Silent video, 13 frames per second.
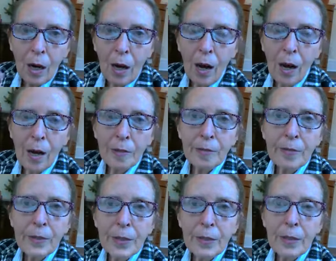of
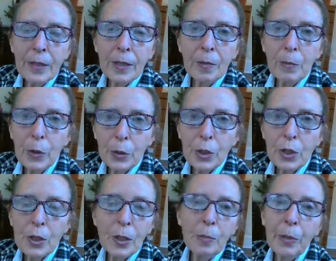the
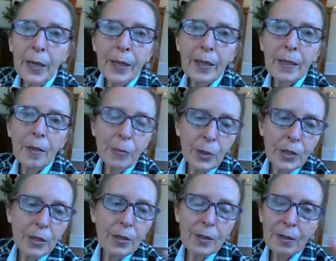emotional pain. Of course,
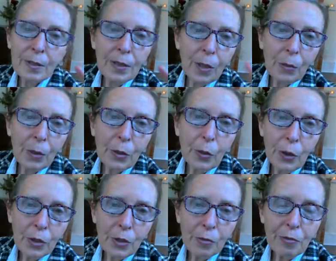this, when you
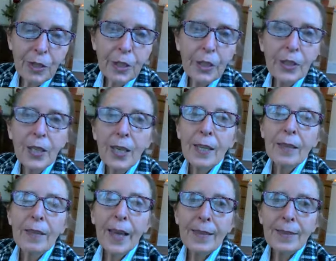hurt your finger,
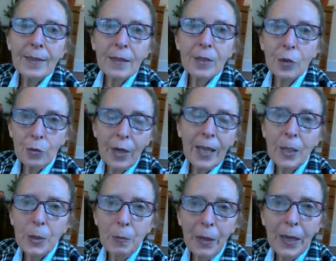that's a
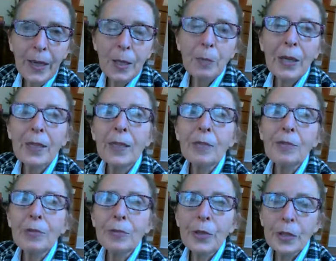direct pain. But
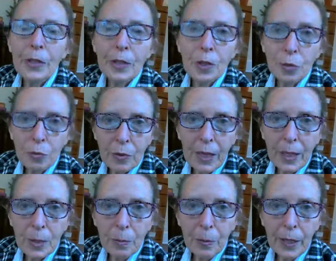even for this
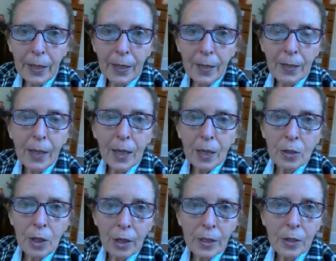direct pain,
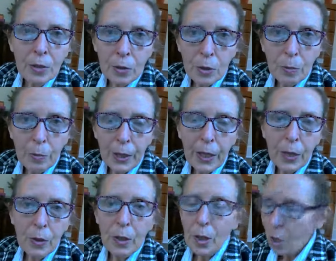talking to your
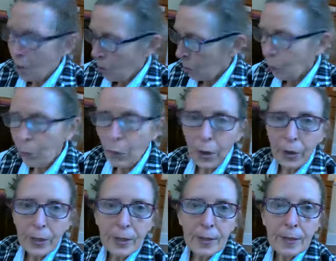brain
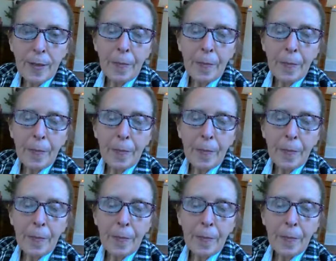works.